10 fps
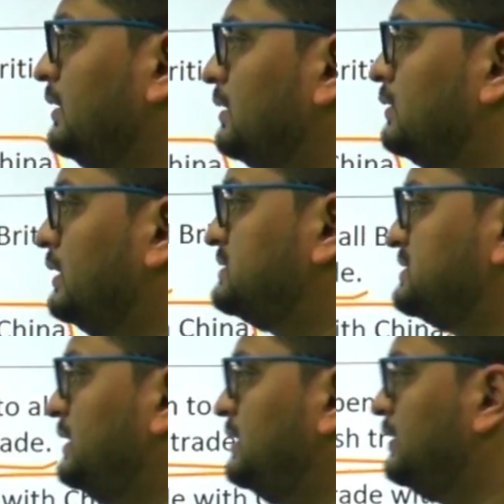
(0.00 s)
It
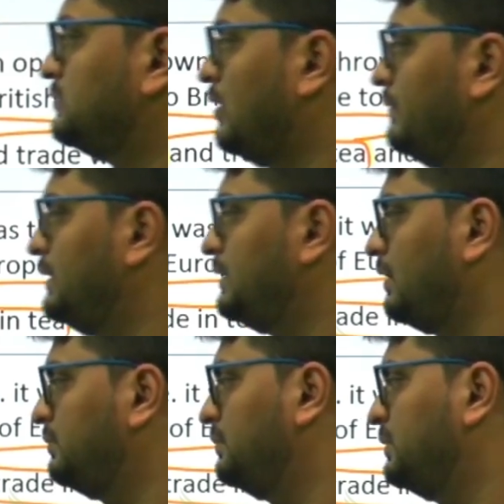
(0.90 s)
said that sovereignty
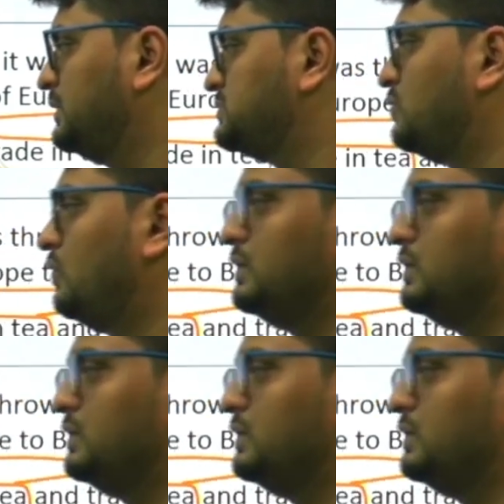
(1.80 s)
of the British Crown is